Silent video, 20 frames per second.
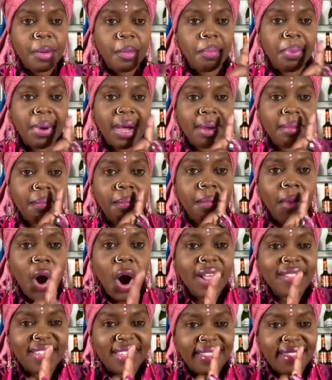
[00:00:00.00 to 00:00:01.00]
But more
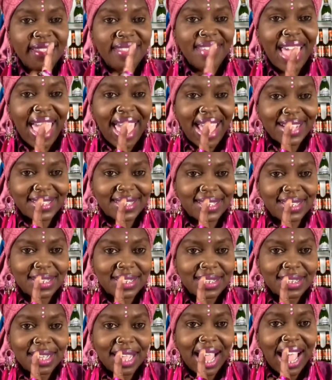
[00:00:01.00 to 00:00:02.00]
than that,
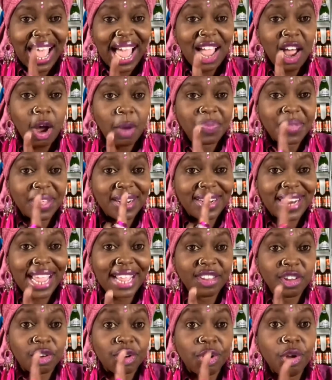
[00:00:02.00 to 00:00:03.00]
I hope that
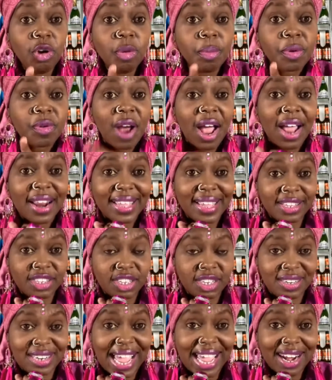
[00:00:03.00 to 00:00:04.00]
Daniel Comeron
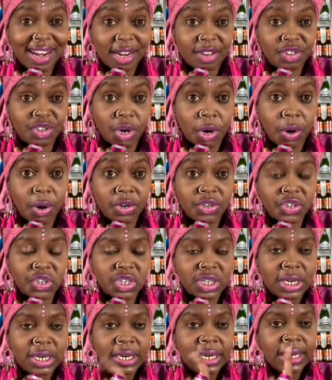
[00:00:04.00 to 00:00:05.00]
gets indicted and
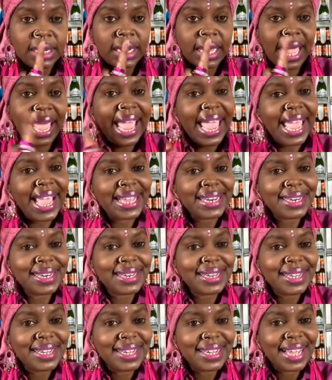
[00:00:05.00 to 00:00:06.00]
charged. And
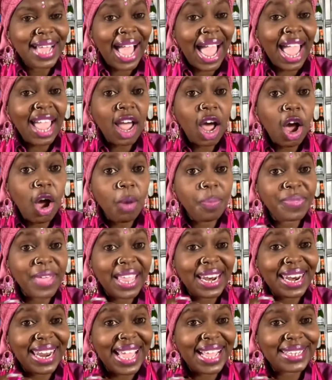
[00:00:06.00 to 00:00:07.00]
I hope
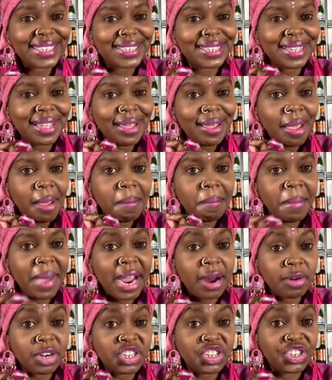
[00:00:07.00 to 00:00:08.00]
they let
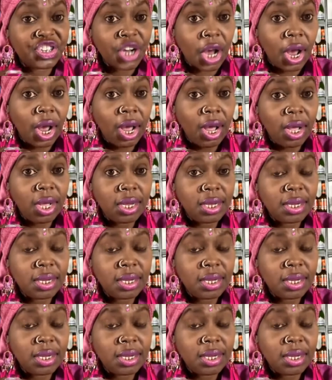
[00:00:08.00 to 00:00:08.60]
Mary Shaw